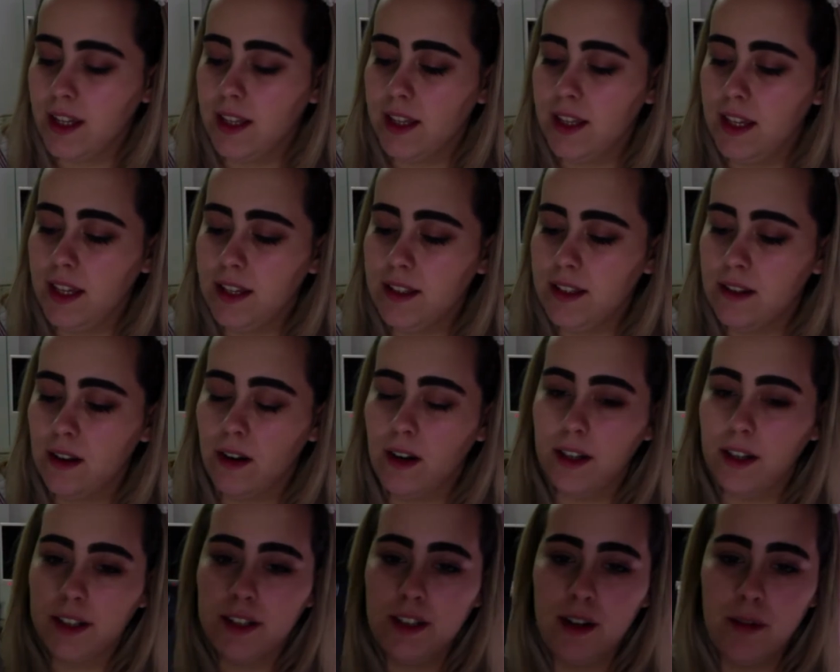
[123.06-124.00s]
These
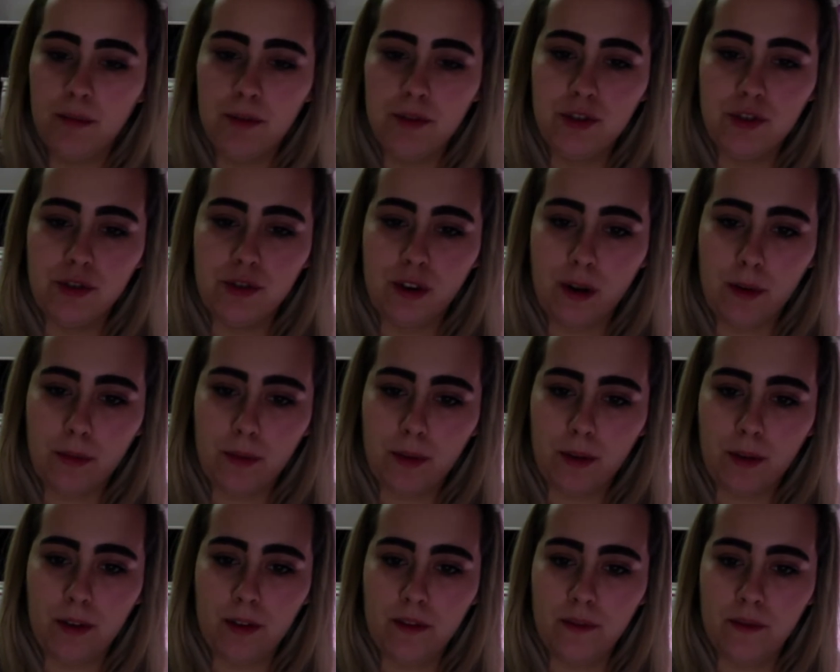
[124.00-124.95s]
are the Double
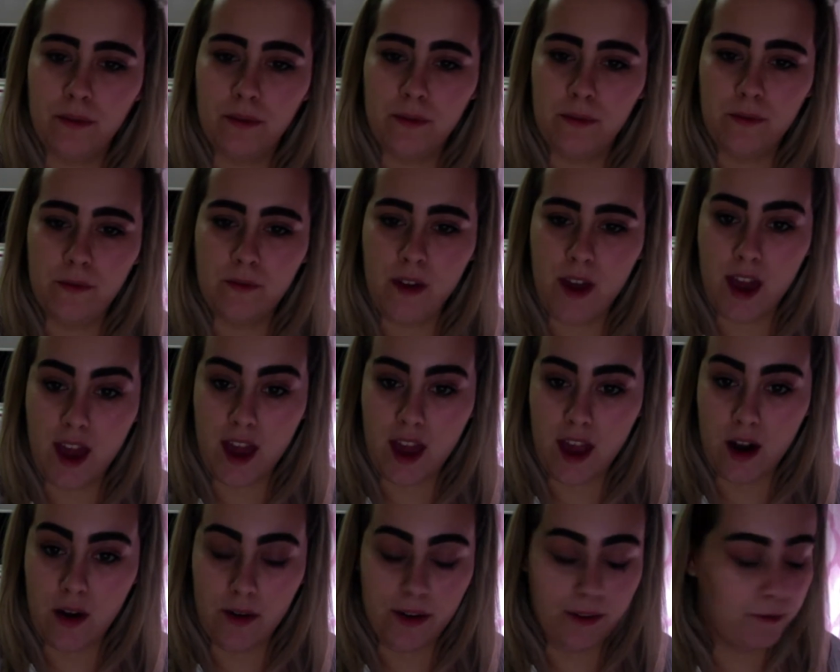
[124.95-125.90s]
Trouble,
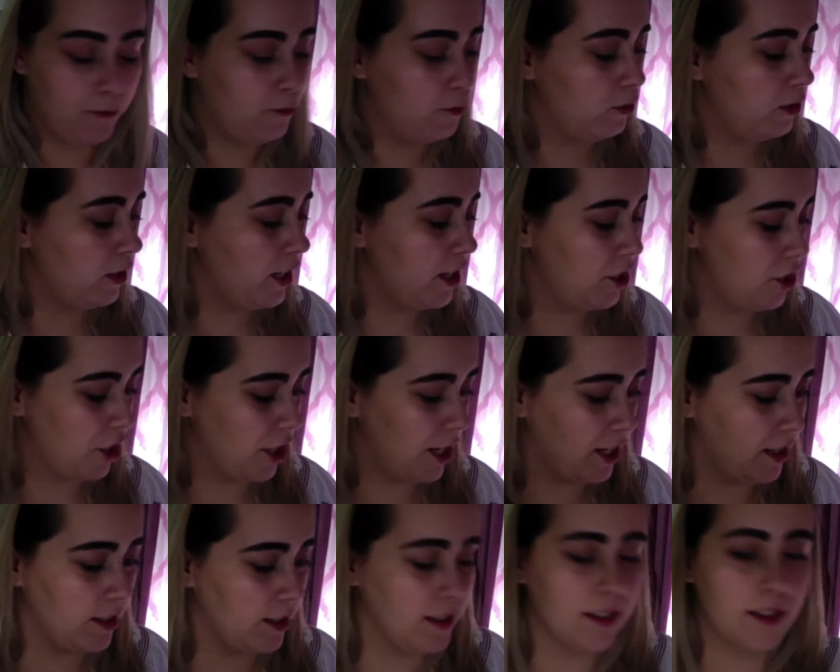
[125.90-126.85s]
very foolish,
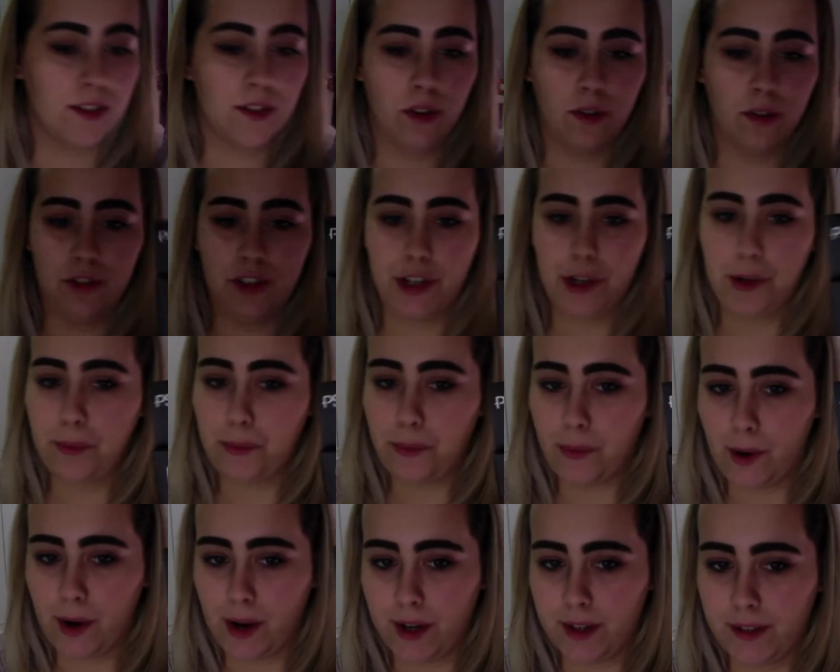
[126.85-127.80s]
and the sultry
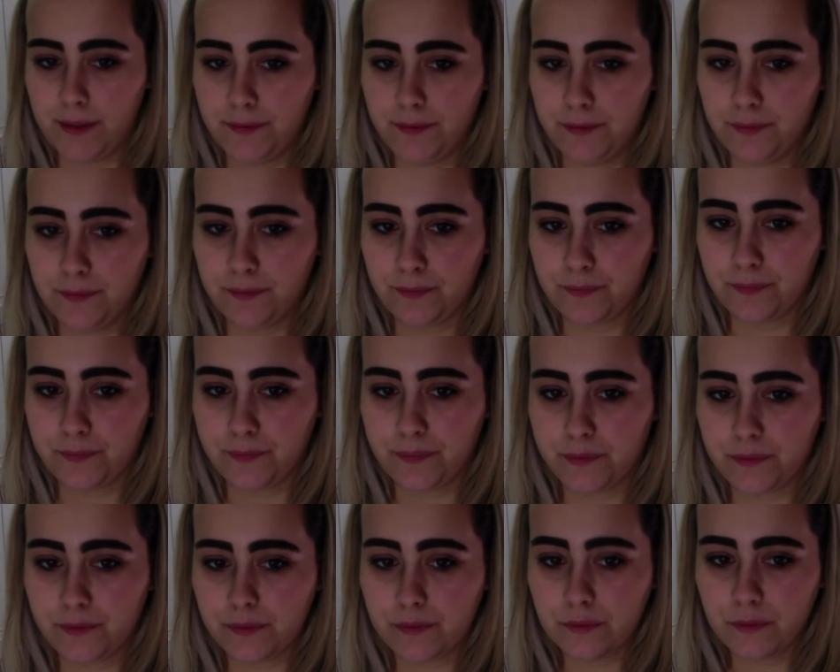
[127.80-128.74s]
one.
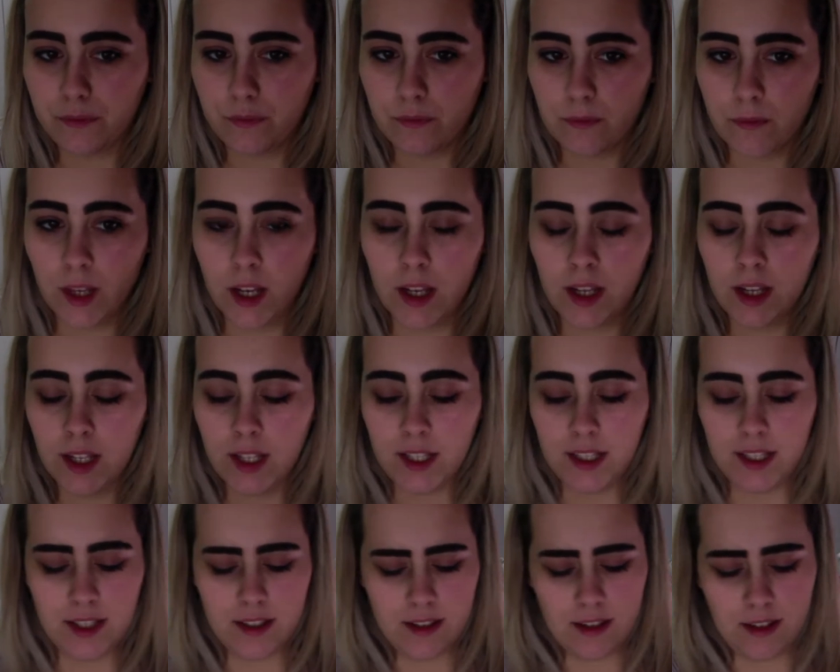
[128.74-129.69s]

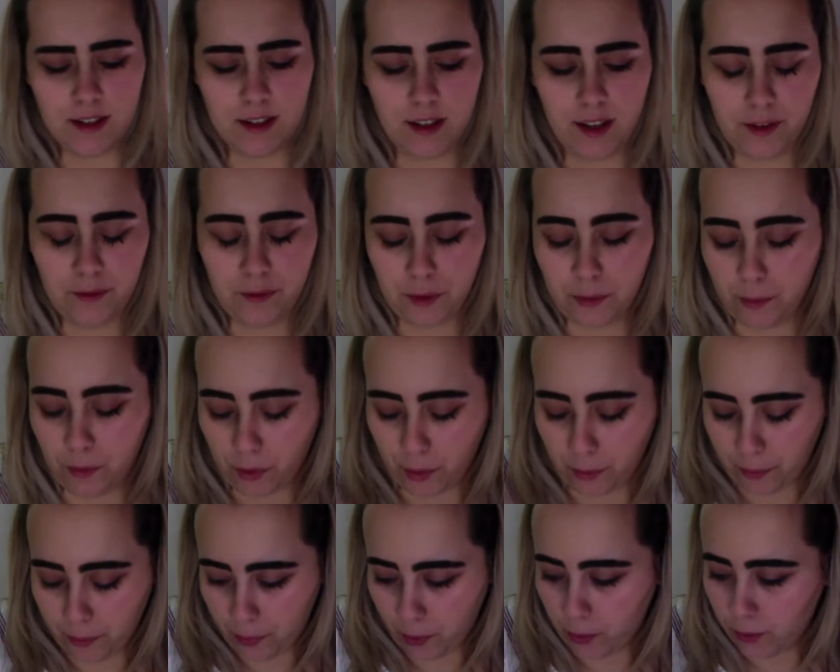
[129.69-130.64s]
These are like for more
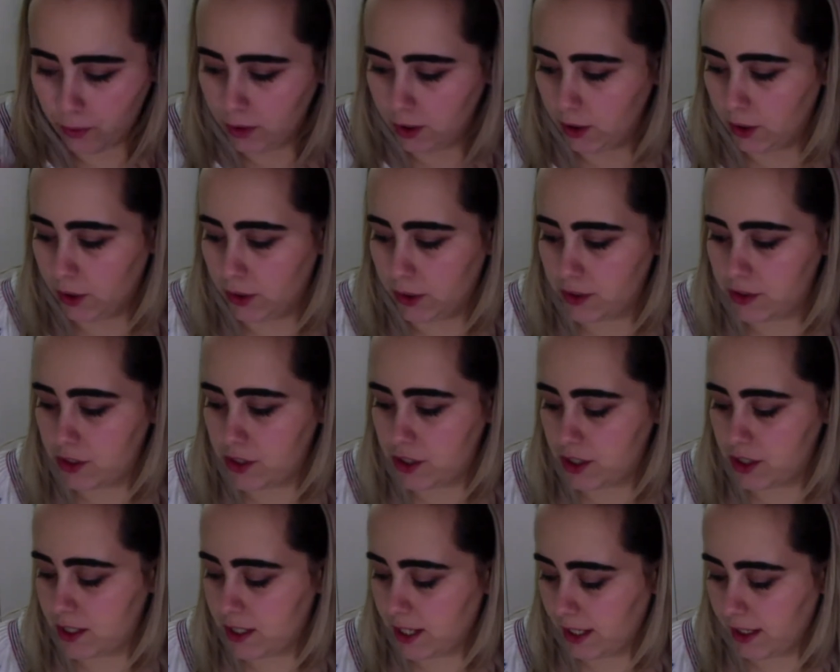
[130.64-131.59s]
bold looks,
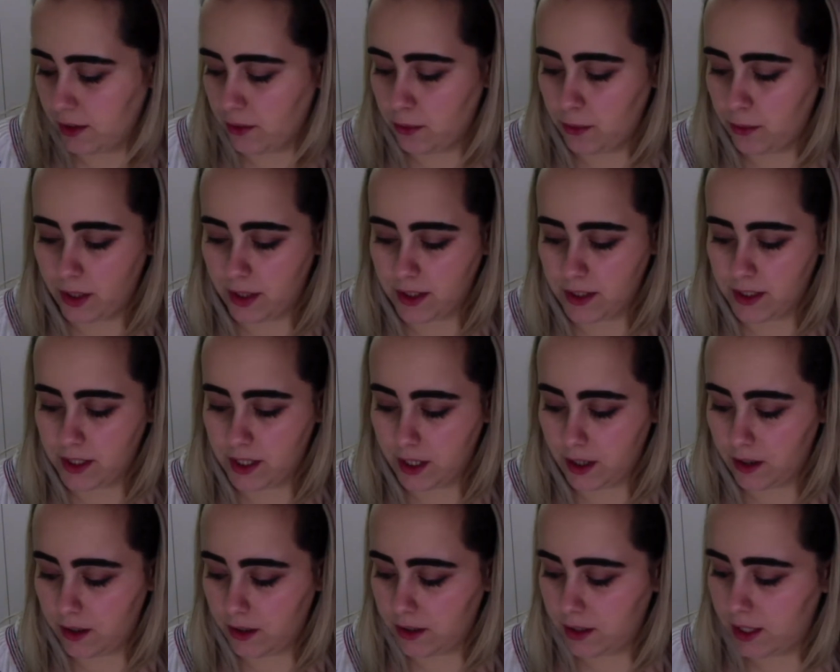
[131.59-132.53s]
just like the ones
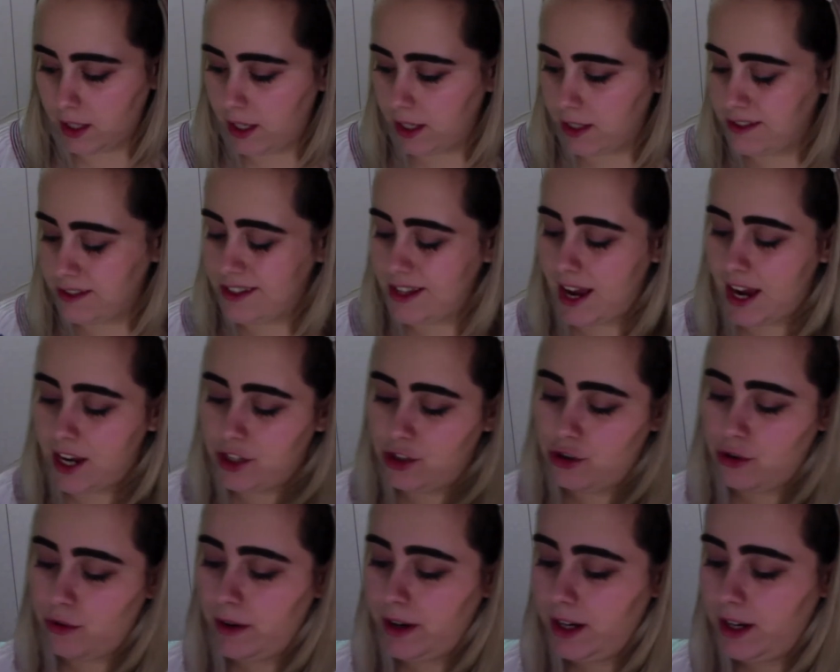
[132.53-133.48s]
here, the
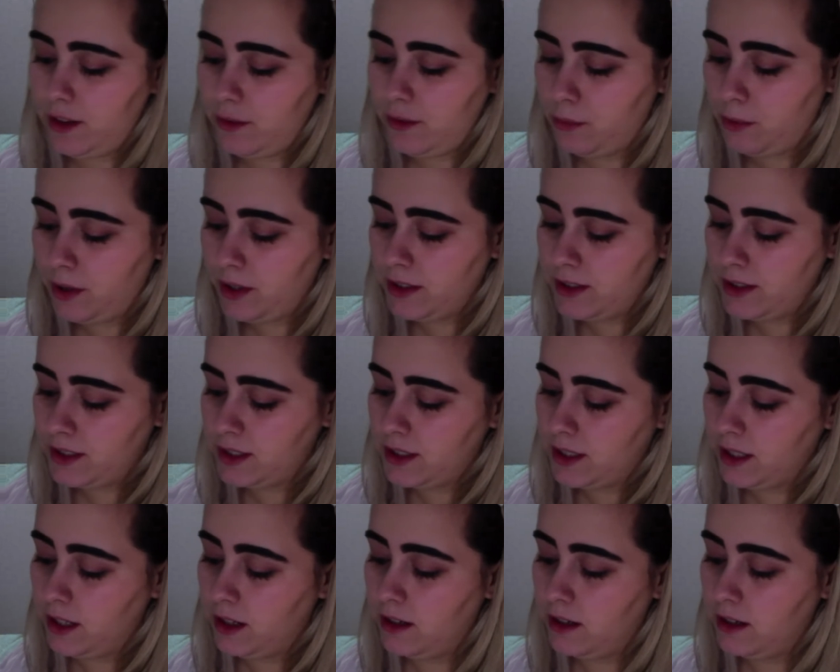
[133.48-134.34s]
exaggerated ones.